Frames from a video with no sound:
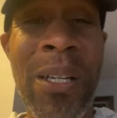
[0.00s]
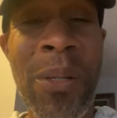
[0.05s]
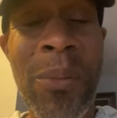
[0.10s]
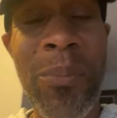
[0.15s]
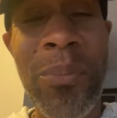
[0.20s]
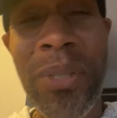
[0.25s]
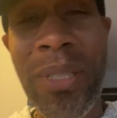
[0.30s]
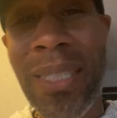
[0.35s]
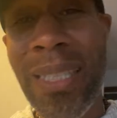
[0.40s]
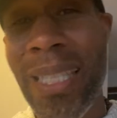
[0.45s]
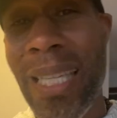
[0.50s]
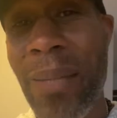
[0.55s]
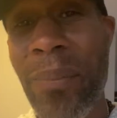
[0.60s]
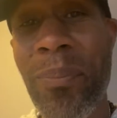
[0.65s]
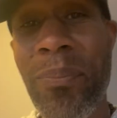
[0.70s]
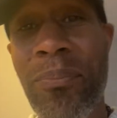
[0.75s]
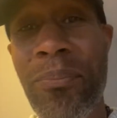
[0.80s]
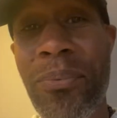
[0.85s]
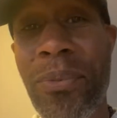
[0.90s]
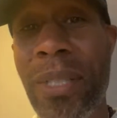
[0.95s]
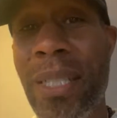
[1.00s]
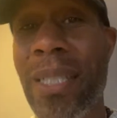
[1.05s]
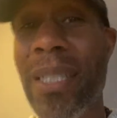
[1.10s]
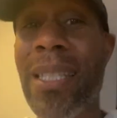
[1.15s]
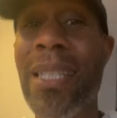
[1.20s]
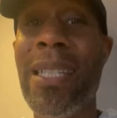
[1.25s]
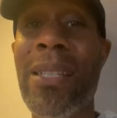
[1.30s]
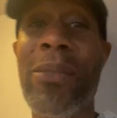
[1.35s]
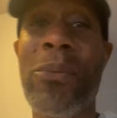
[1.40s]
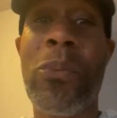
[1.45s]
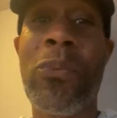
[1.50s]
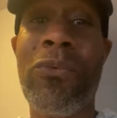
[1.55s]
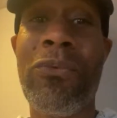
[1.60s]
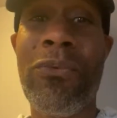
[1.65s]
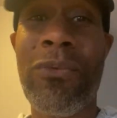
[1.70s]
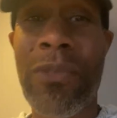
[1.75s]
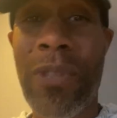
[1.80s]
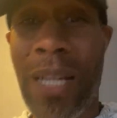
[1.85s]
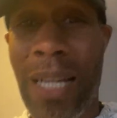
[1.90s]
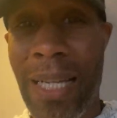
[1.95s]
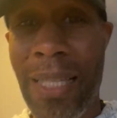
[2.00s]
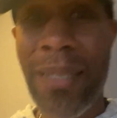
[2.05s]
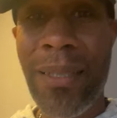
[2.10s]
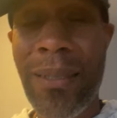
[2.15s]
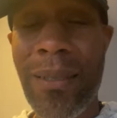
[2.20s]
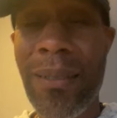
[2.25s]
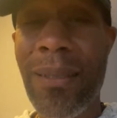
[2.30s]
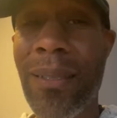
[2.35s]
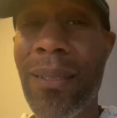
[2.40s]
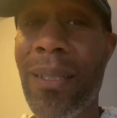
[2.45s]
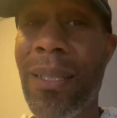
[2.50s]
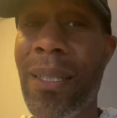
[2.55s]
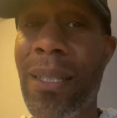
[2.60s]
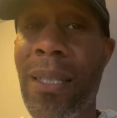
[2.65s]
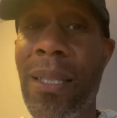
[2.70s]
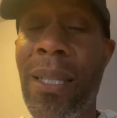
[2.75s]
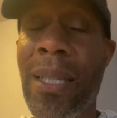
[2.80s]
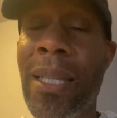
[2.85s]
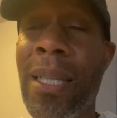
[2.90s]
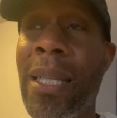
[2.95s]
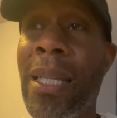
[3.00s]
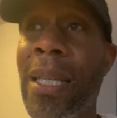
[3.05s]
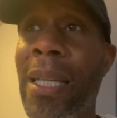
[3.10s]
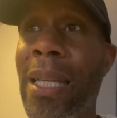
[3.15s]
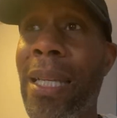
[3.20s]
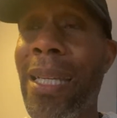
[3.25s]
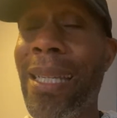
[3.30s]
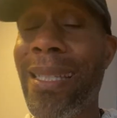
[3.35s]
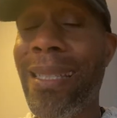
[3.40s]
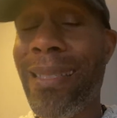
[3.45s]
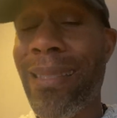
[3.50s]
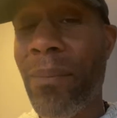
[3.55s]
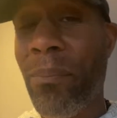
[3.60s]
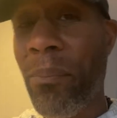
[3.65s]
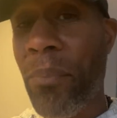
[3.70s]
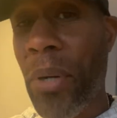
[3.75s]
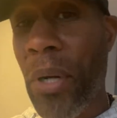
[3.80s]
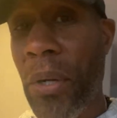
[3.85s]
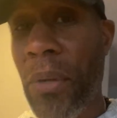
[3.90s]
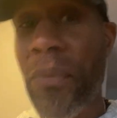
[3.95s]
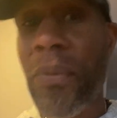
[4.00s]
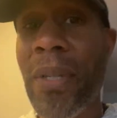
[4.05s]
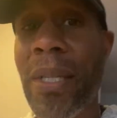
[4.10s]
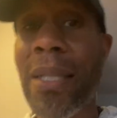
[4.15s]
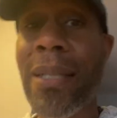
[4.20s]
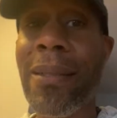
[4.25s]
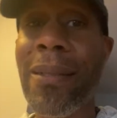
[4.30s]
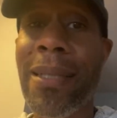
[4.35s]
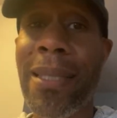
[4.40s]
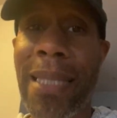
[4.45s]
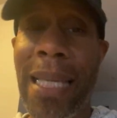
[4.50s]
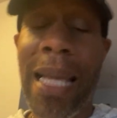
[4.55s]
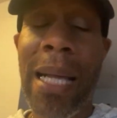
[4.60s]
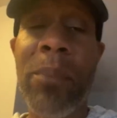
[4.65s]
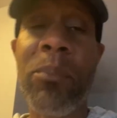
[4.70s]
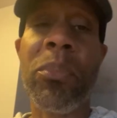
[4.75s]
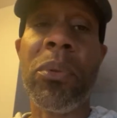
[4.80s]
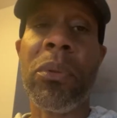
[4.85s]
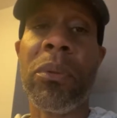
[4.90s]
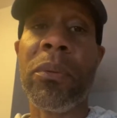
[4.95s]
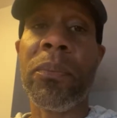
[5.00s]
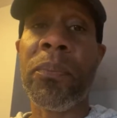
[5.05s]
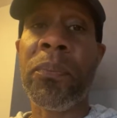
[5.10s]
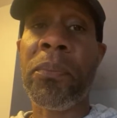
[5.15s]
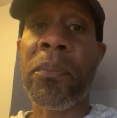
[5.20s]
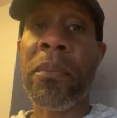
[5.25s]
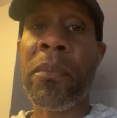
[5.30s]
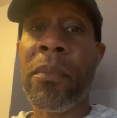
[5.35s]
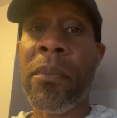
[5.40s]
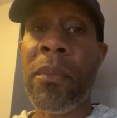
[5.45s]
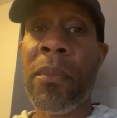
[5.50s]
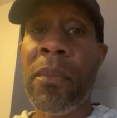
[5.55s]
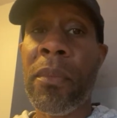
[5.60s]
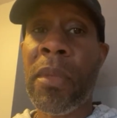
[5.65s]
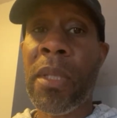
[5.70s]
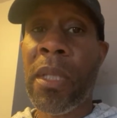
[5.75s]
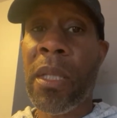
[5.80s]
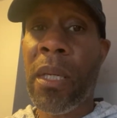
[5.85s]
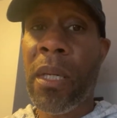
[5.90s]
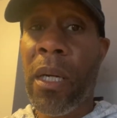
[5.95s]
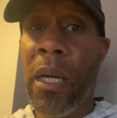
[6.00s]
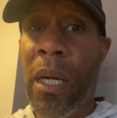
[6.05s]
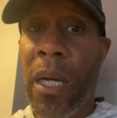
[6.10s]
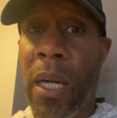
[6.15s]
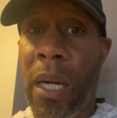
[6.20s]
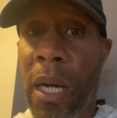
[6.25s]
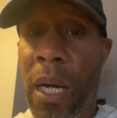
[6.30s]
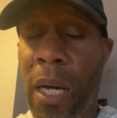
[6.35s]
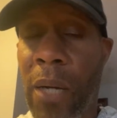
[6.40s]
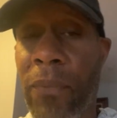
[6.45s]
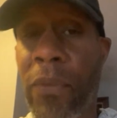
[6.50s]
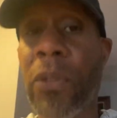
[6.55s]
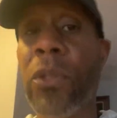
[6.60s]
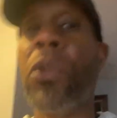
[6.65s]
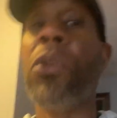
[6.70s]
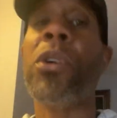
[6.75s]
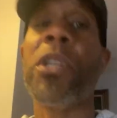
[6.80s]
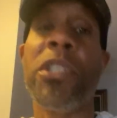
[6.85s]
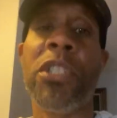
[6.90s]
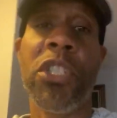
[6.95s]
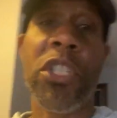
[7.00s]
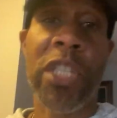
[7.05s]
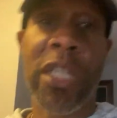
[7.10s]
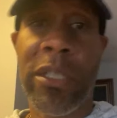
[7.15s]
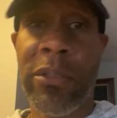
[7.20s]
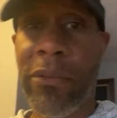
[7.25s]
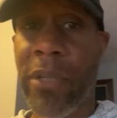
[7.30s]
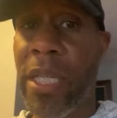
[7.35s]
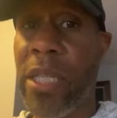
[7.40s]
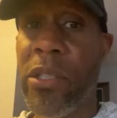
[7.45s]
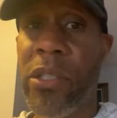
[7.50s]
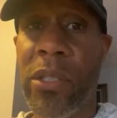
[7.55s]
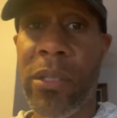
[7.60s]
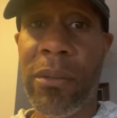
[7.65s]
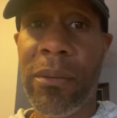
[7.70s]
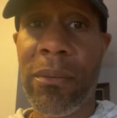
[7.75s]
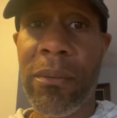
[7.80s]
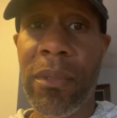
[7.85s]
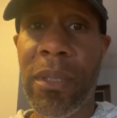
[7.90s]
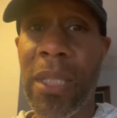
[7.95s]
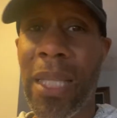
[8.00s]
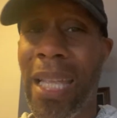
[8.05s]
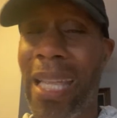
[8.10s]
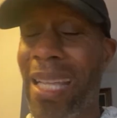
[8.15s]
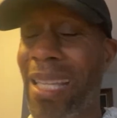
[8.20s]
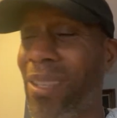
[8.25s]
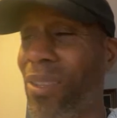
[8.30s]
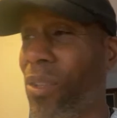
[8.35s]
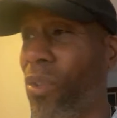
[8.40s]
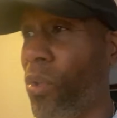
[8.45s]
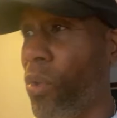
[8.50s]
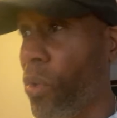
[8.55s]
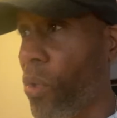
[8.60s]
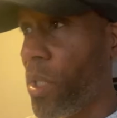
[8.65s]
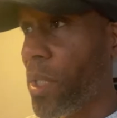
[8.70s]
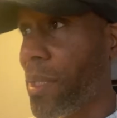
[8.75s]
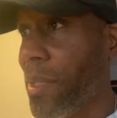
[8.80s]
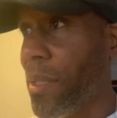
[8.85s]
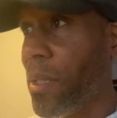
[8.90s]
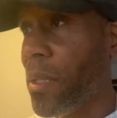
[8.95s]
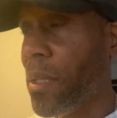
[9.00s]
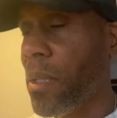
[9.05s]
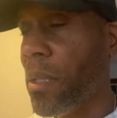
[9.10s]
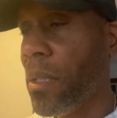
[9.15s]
but that Brittany Minor is a perfect example of a lost generation, a lost